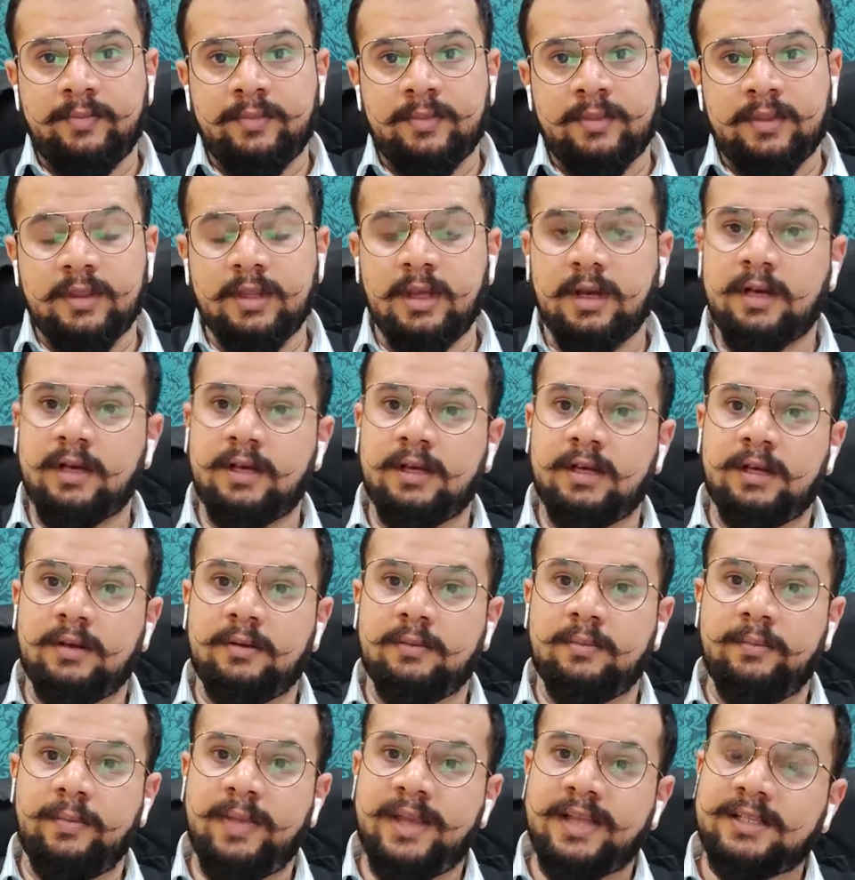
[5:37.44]
The
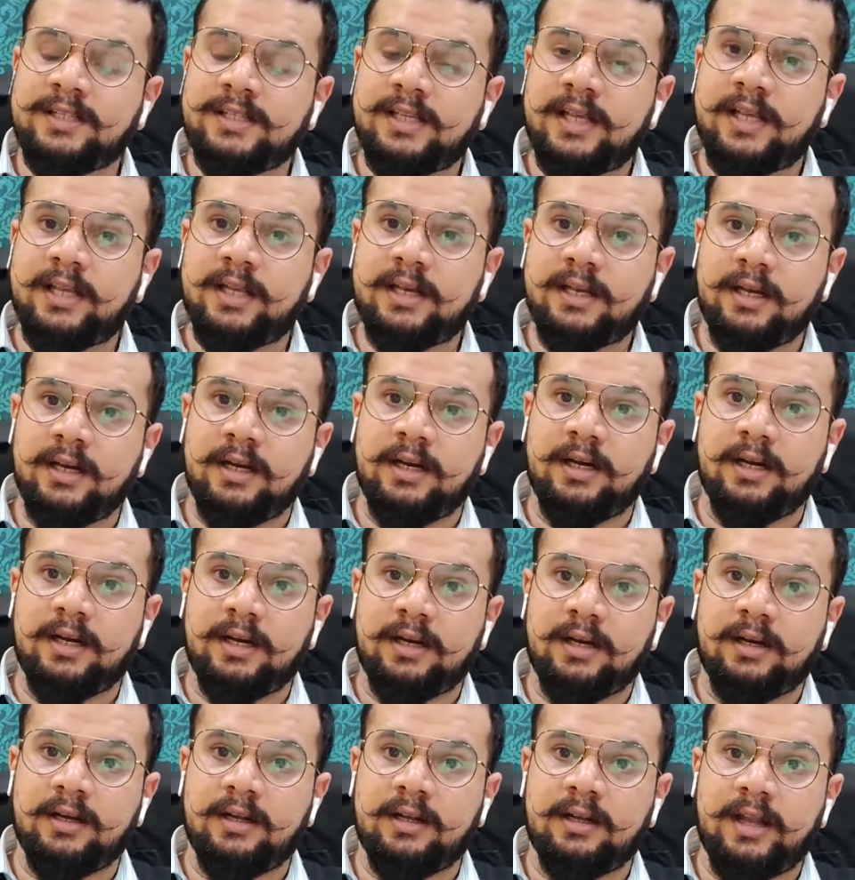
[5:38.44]
basic
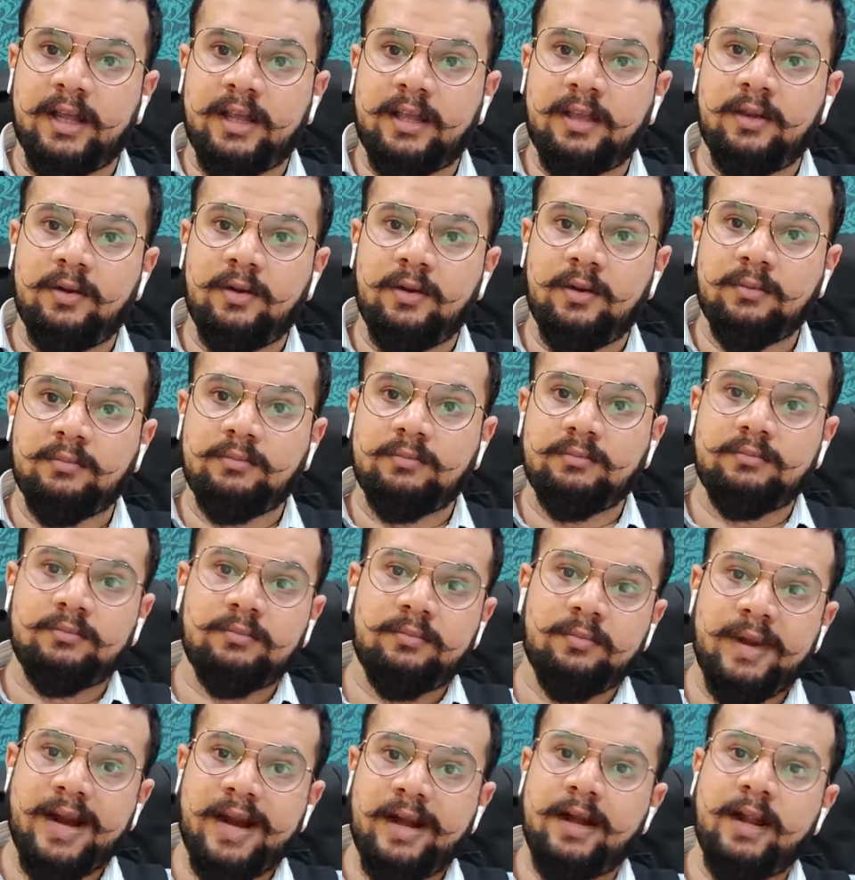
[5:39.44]

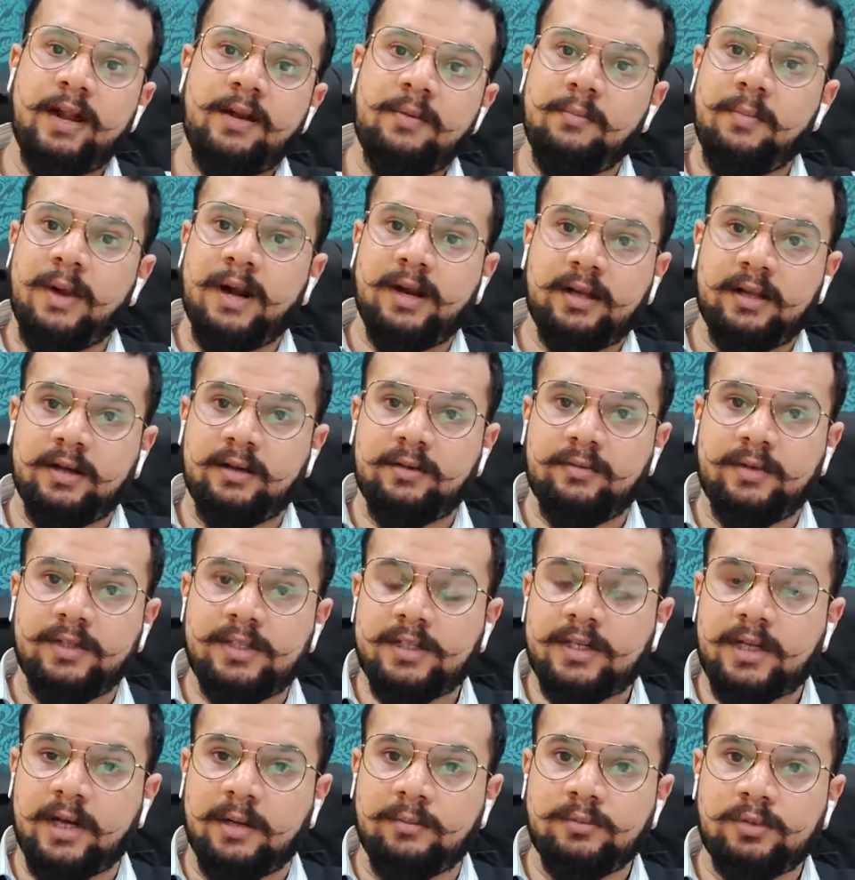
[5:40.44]
bread and butter
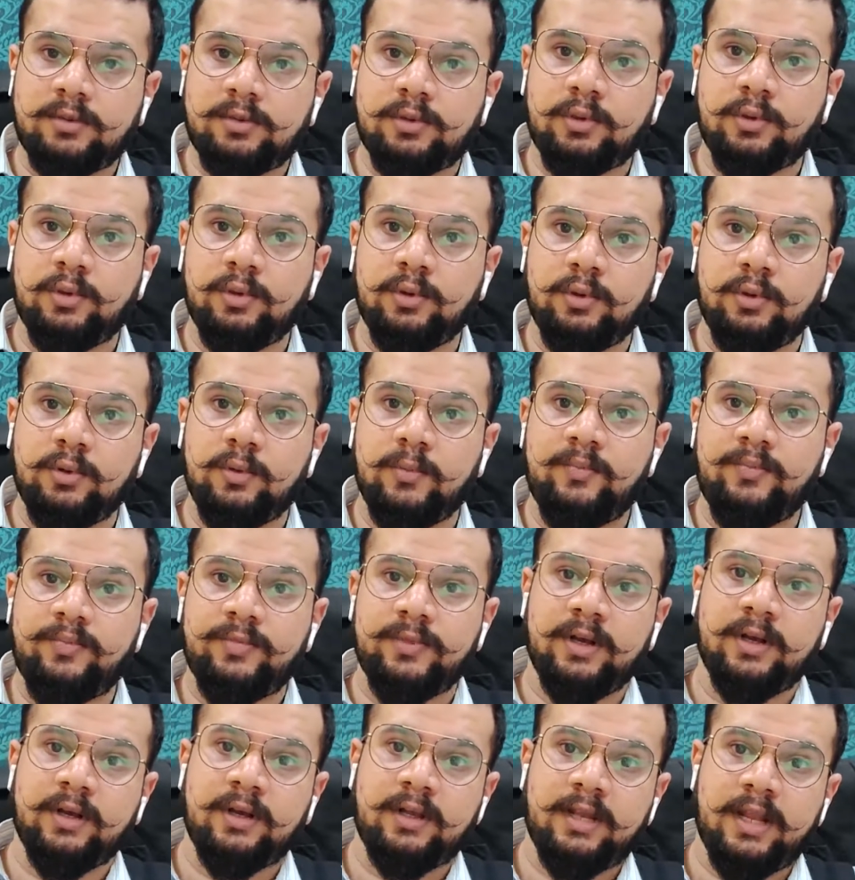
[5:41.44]
which comes through
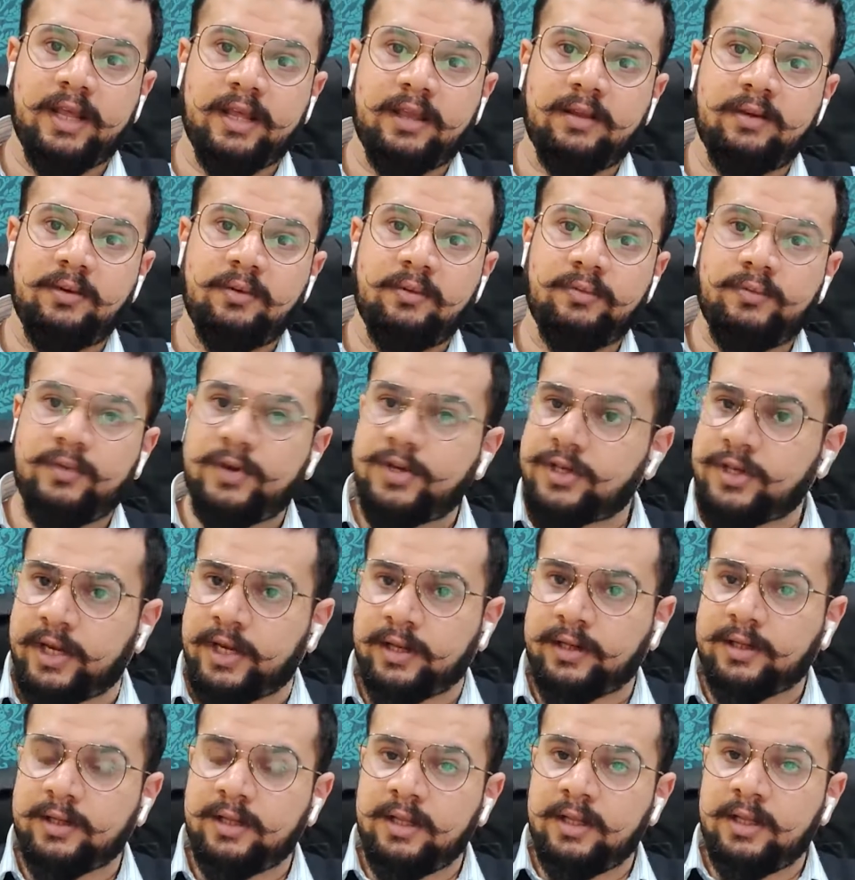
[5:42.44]

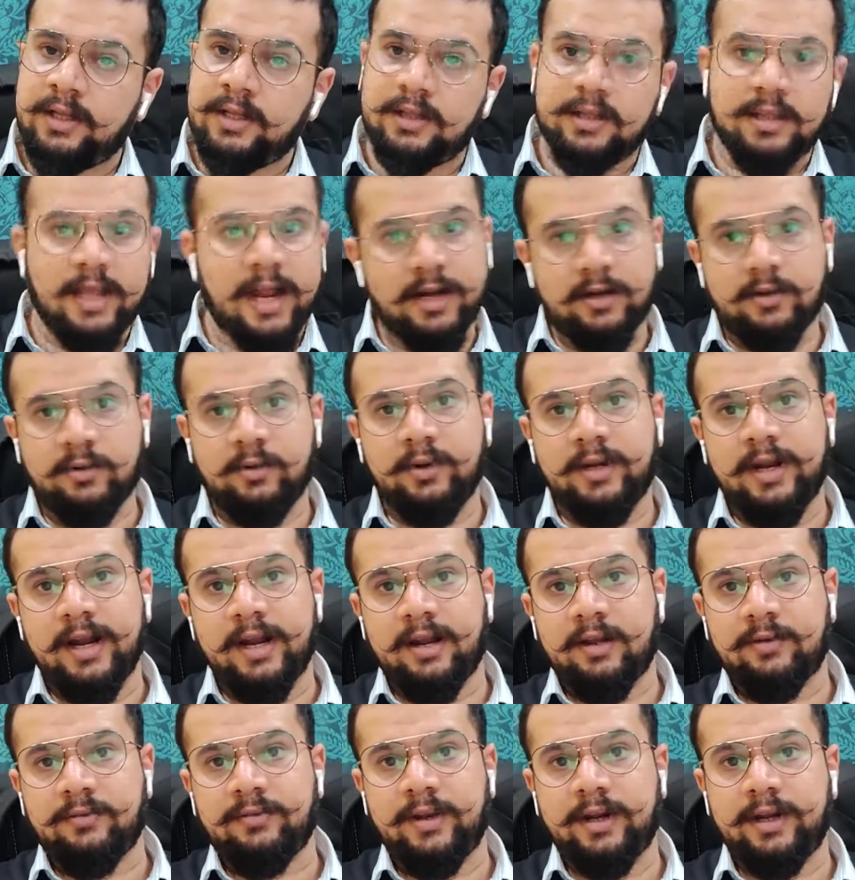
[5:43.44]
fishing, that could
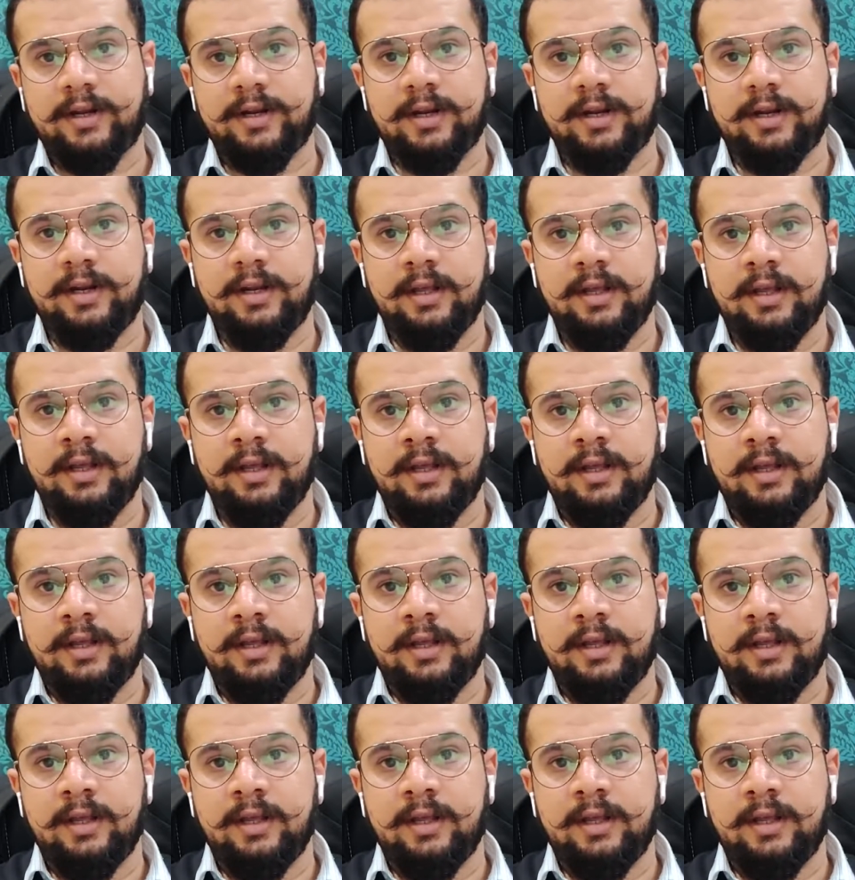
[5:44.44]
get affected.